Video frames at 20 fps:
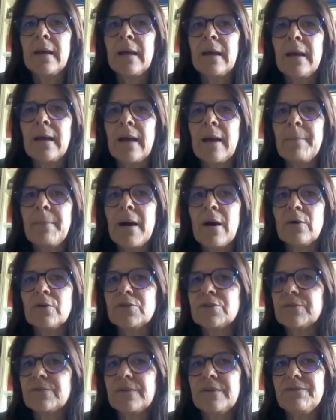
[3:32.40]
about
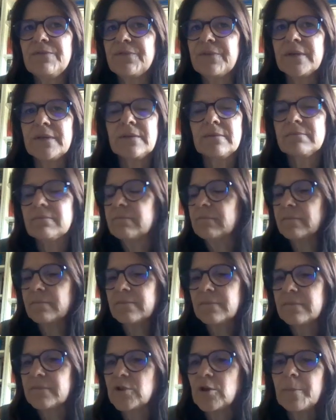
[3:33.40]
different
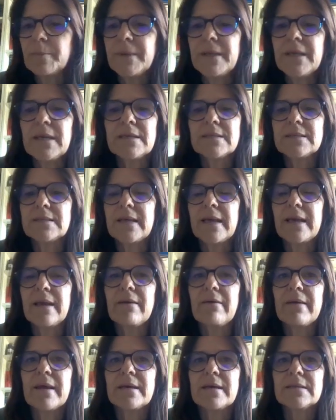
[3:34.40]
topics,
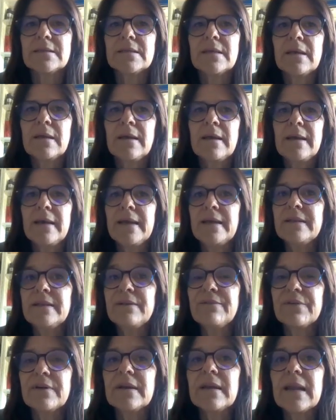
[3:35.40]
areas in
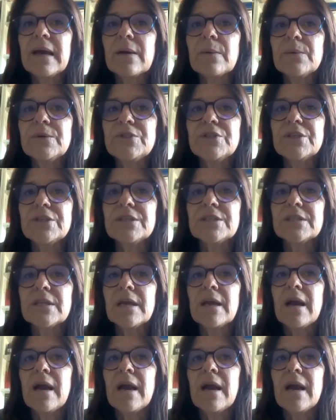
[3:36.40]
different languages.